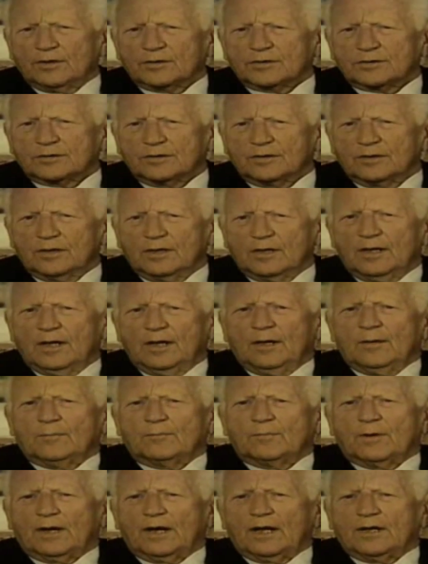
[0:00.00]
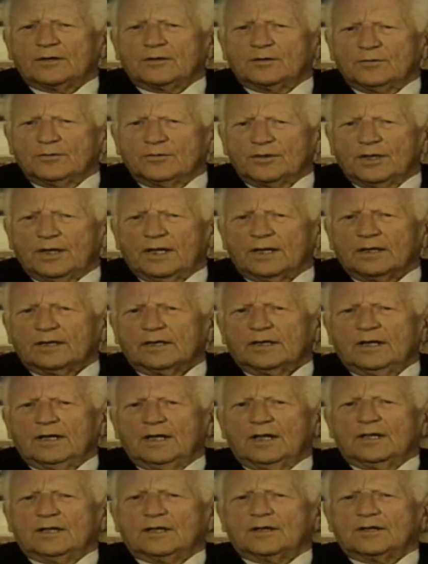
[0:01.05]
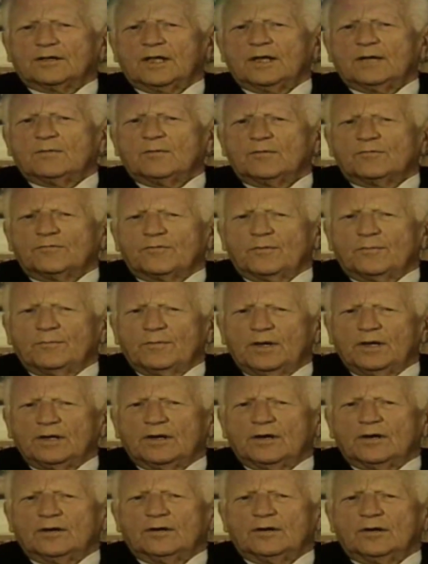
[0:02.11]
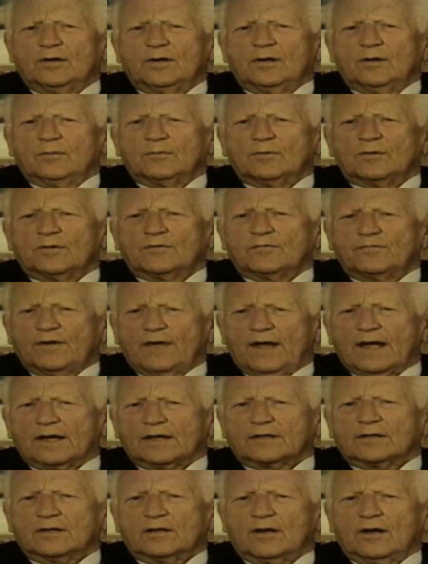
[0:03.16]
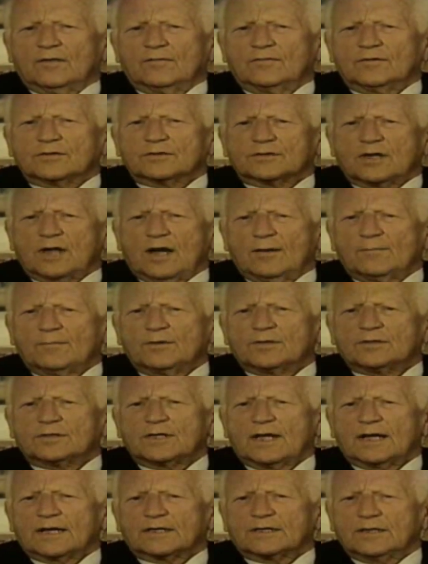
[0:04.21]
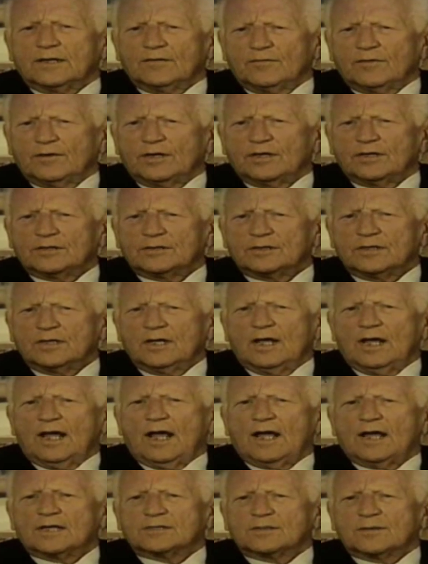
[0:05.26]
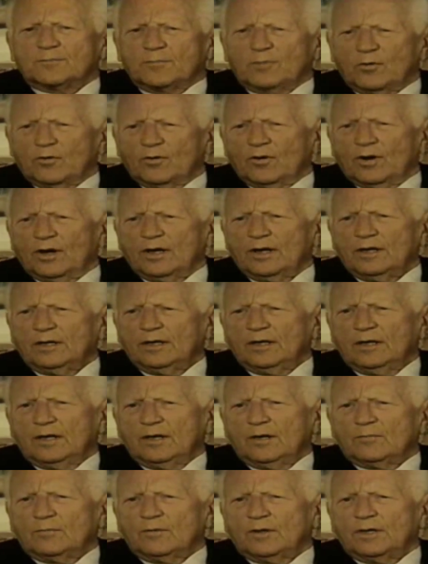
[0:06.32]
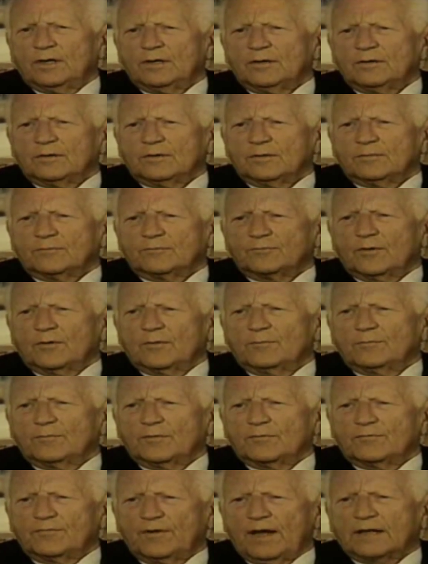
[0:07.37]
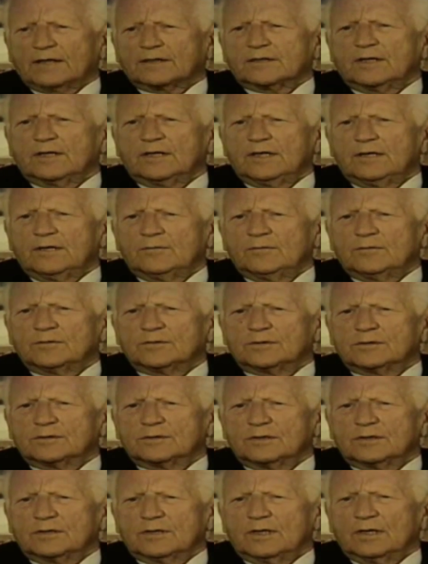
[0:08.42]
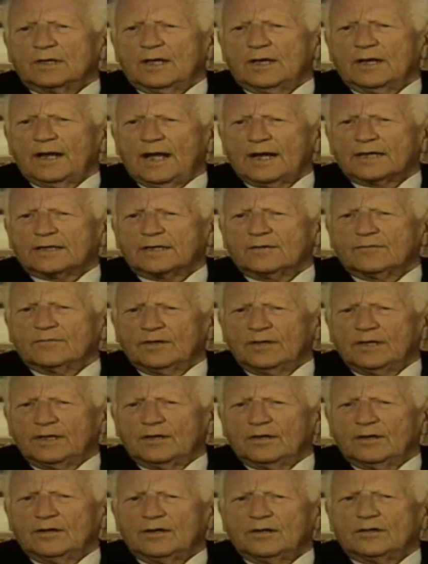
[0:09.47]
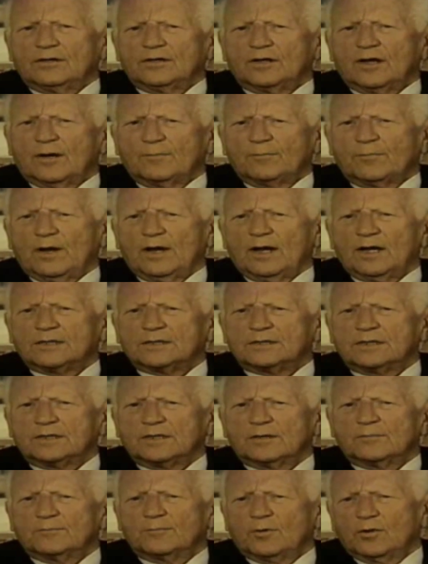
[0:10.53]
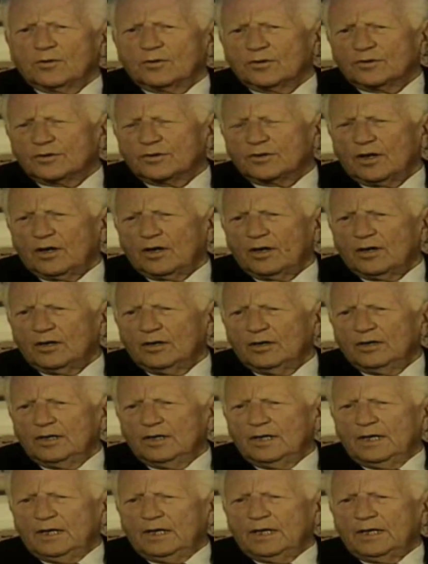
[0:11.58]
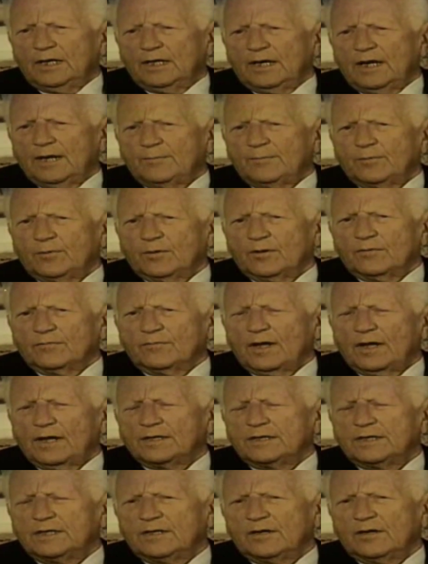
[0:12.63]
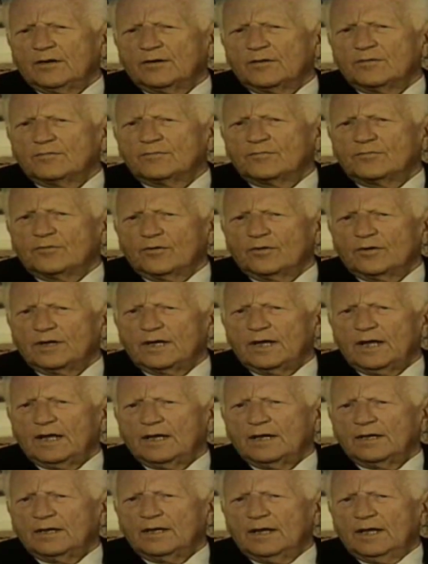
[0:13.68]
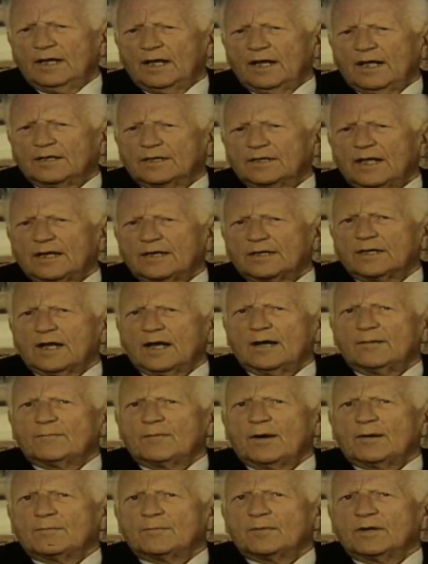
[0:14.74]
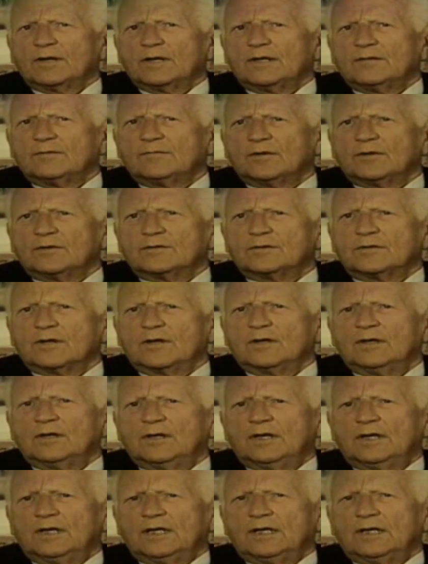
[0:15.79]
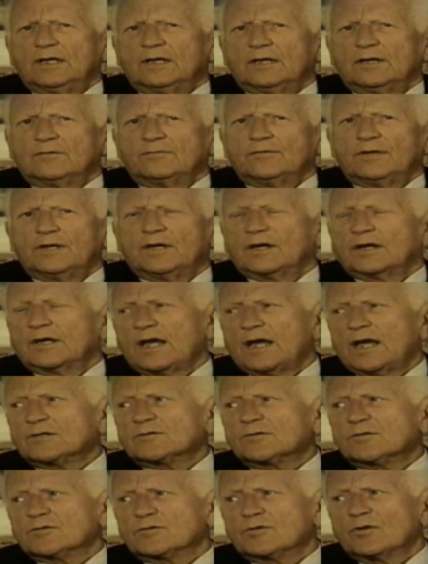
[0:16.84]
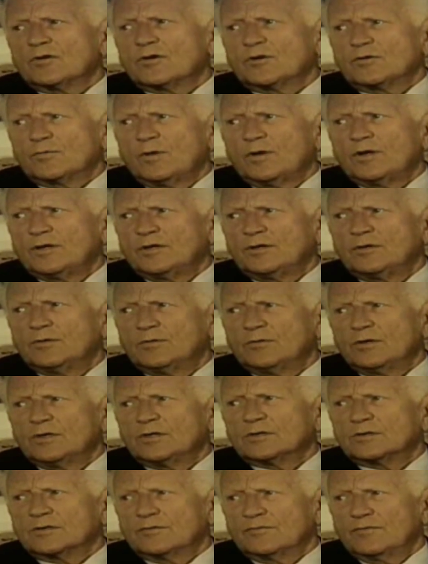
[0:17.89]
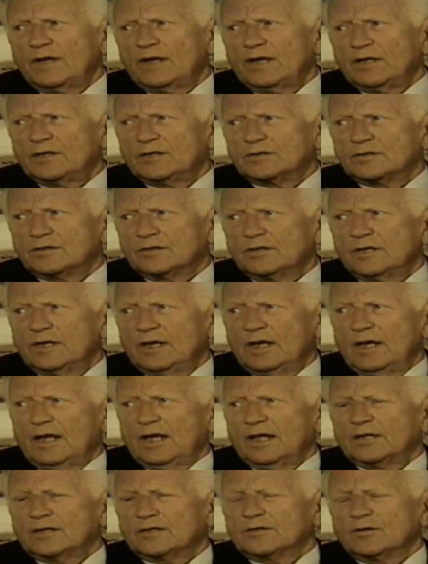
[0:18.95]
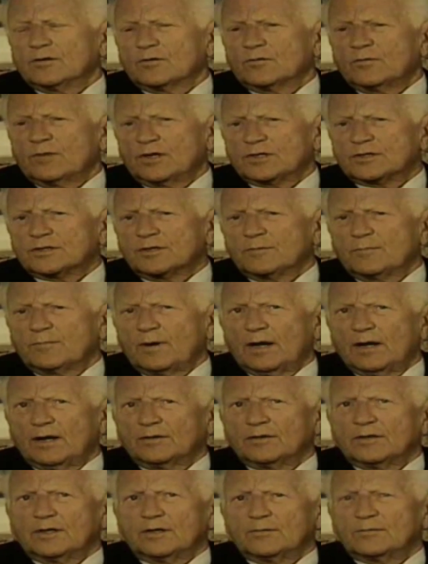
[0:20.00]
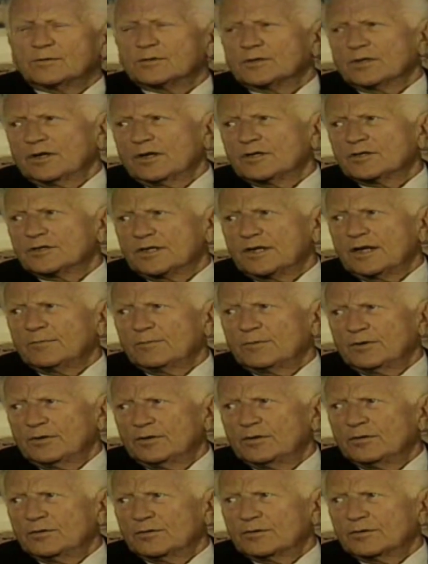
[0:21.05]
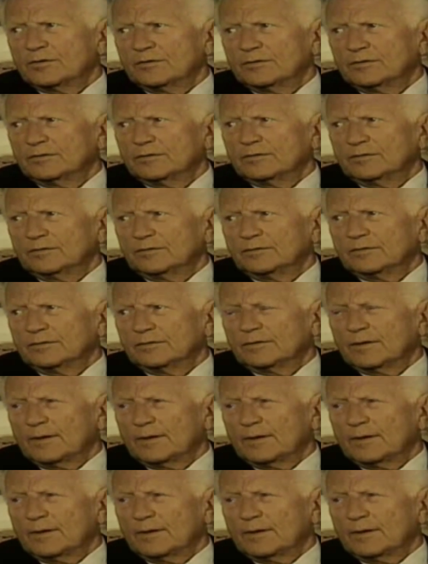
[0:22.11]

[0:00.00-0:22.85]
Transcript: a communist, but I do think that they were familiar with the fact of his communist activities as a boy, from the fact that he was an active leader in the uprising in Bogota in April of 1948. At that time, I believe that Fidel Castro was only 22 years of age, and there's no question about that he was an unstable youth.